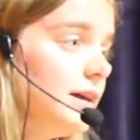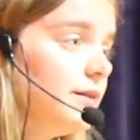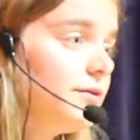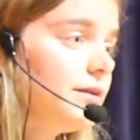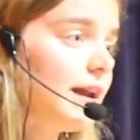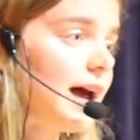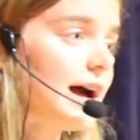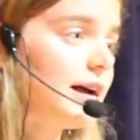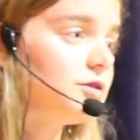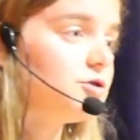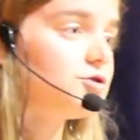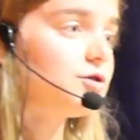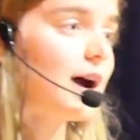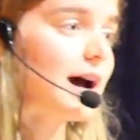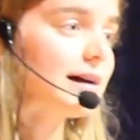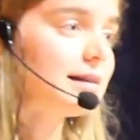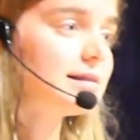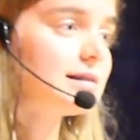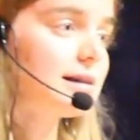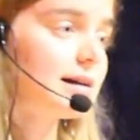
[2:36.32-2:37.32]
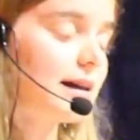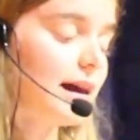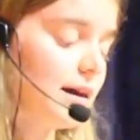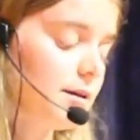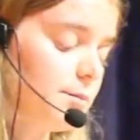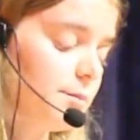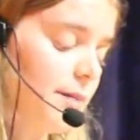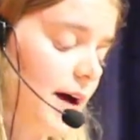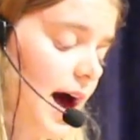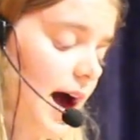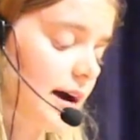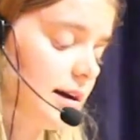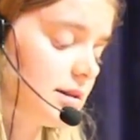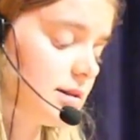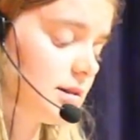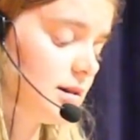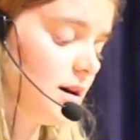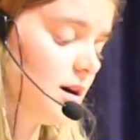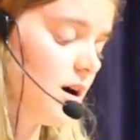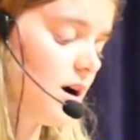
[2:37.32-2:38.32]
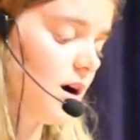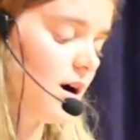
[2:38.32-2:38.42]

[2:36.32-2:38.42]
even had drastic impact.